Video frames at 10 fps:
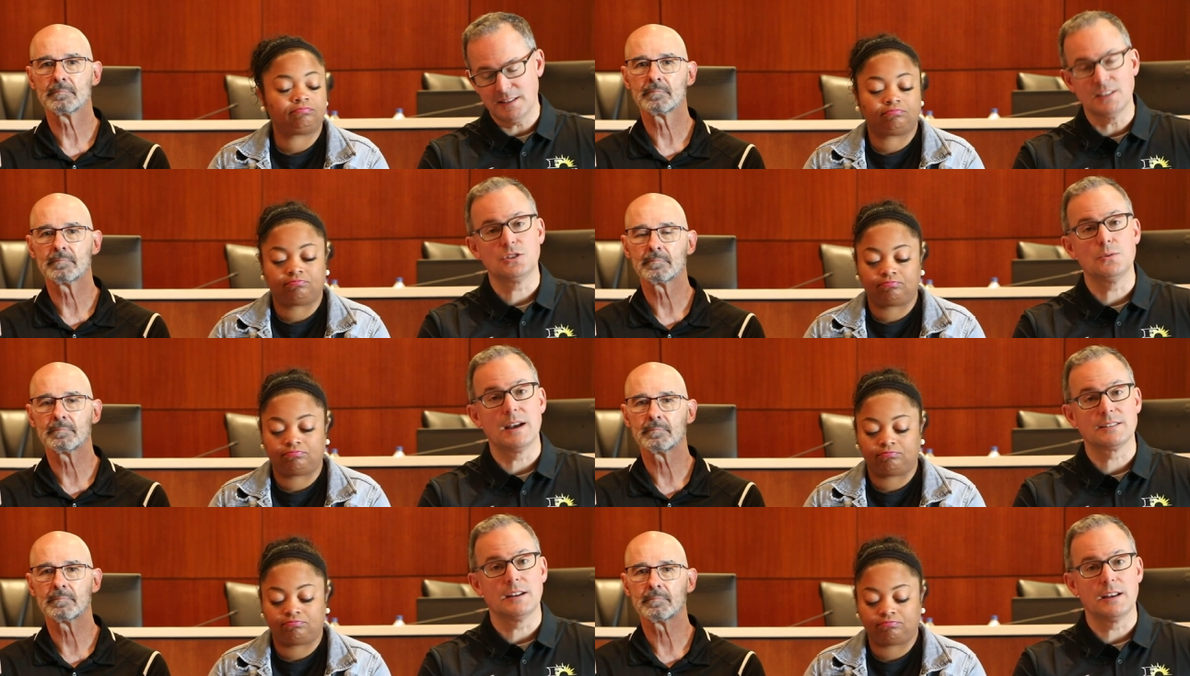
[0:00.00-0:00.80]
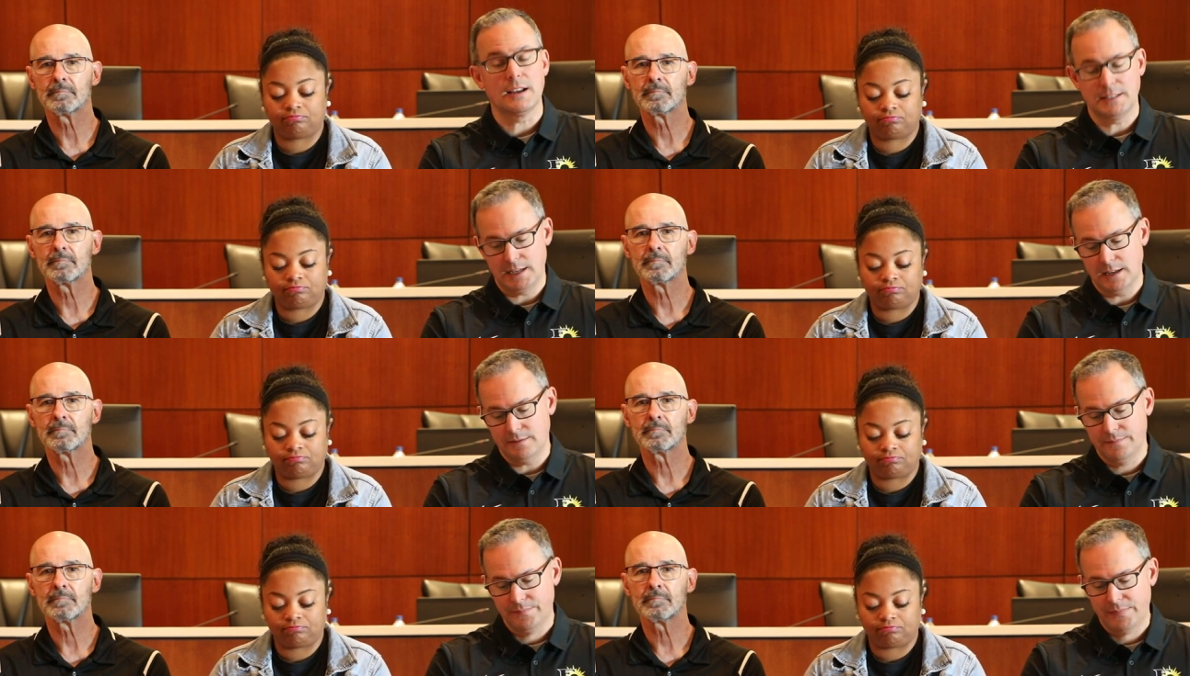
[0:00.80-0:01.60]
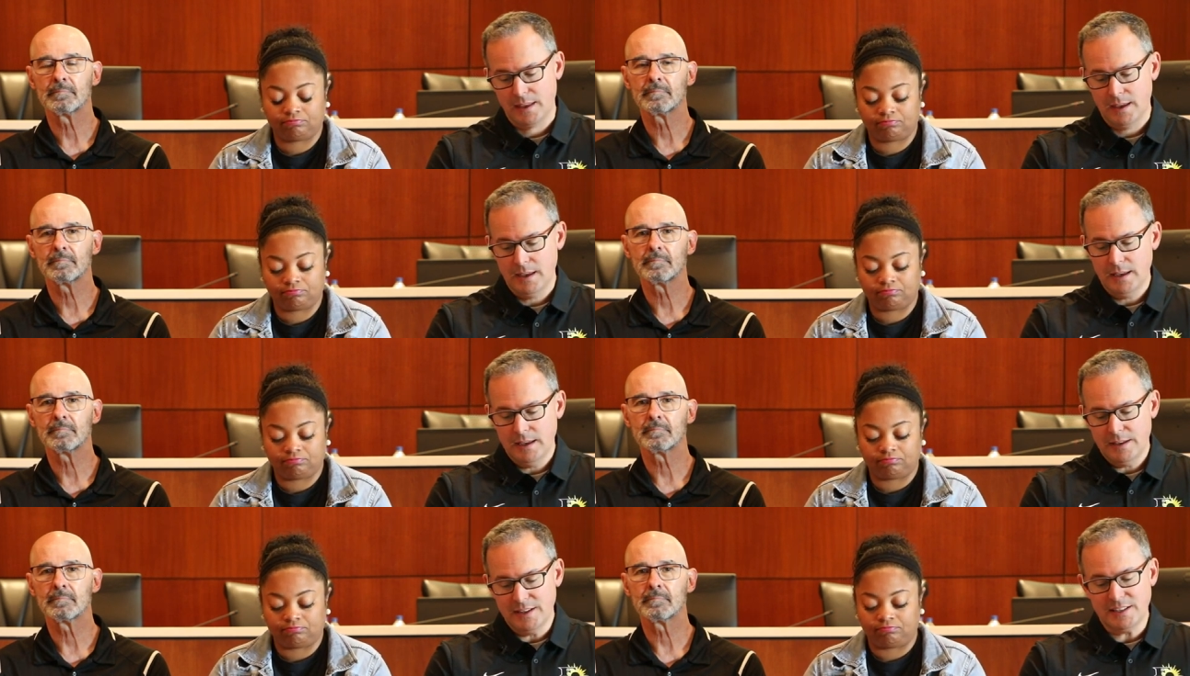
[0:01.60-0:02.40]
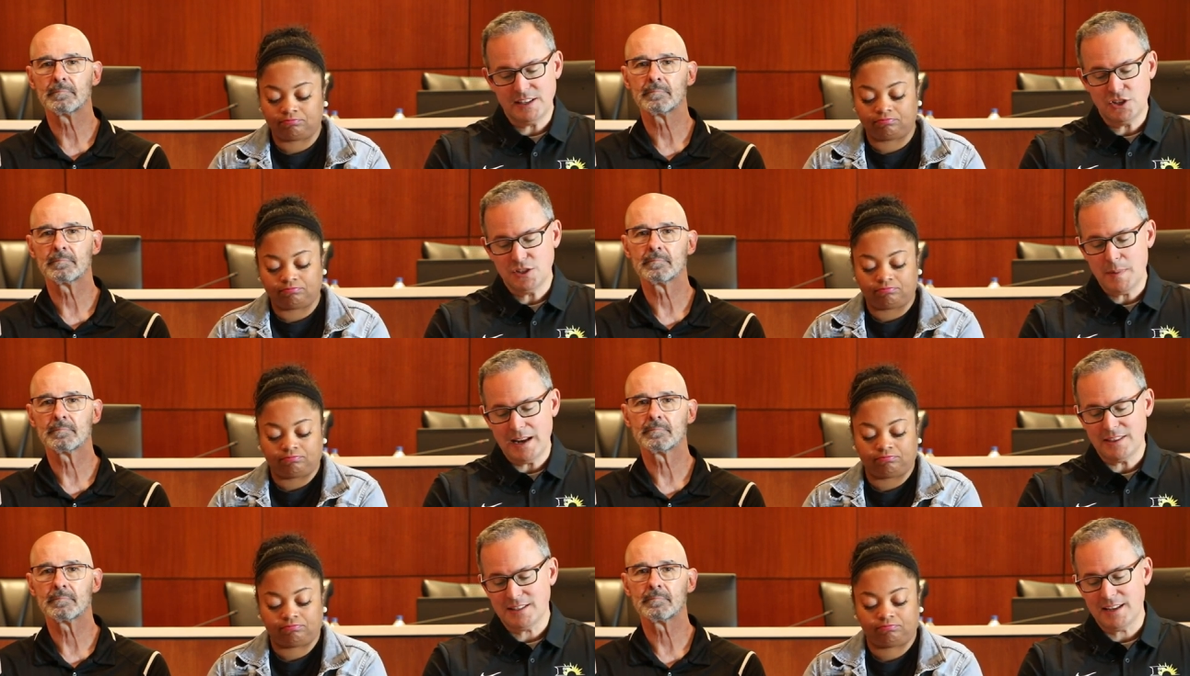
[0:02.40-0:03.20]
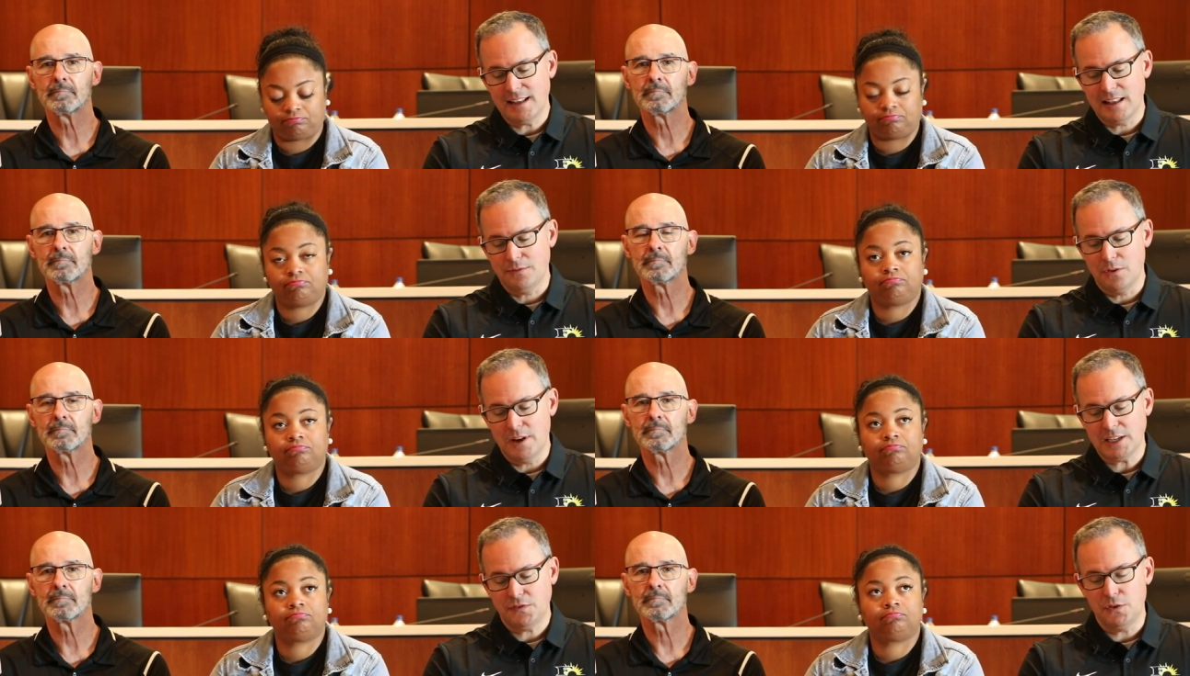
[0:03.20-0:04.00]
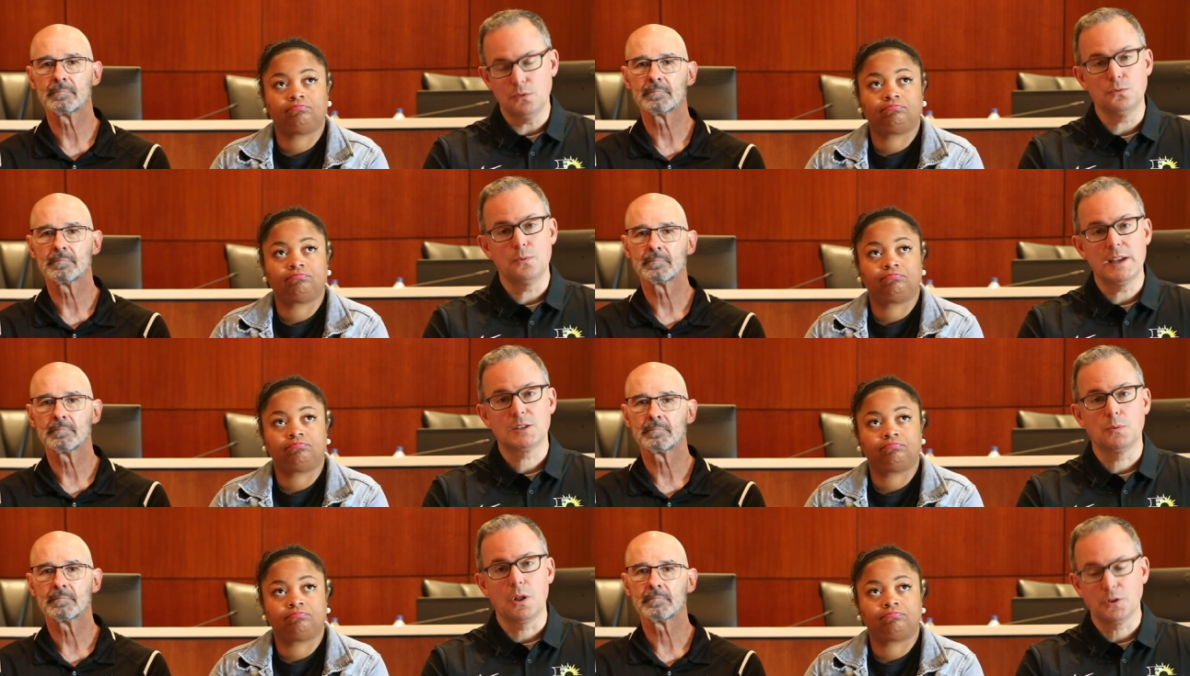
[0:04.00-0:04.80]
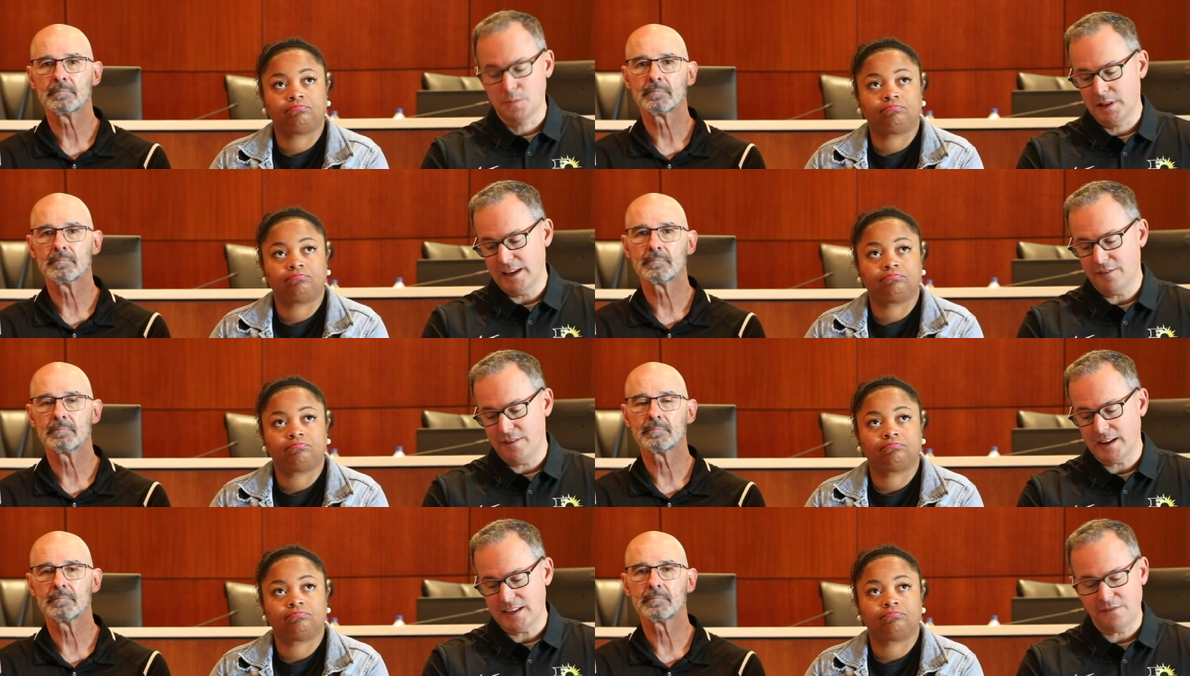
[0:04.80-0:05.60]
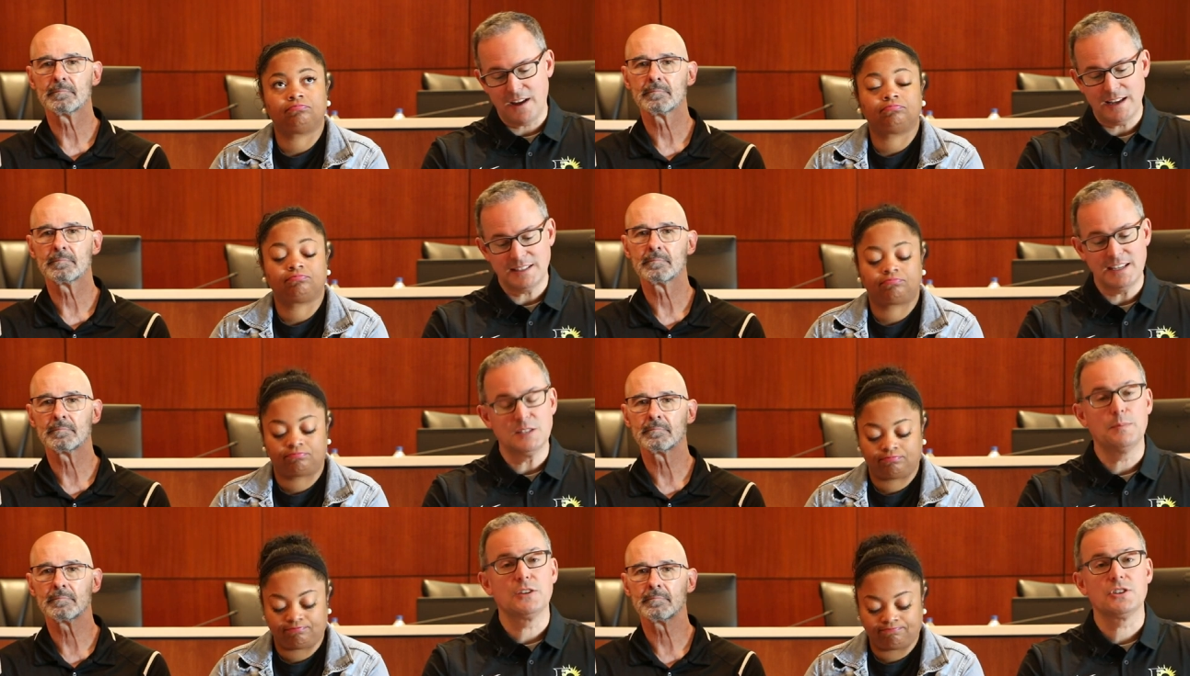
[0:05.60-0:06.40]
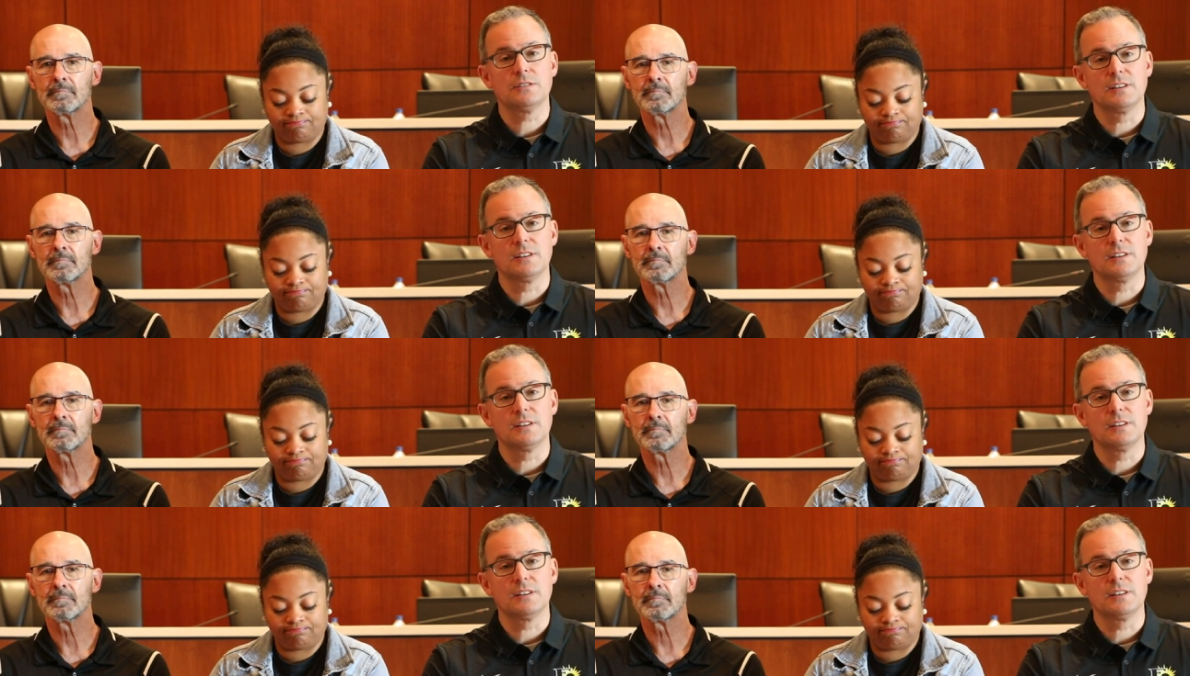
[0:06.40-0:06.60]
Speaker 1: since 2019. The decisions made at the state level in the next few weeks will ultimately affect FISD's budget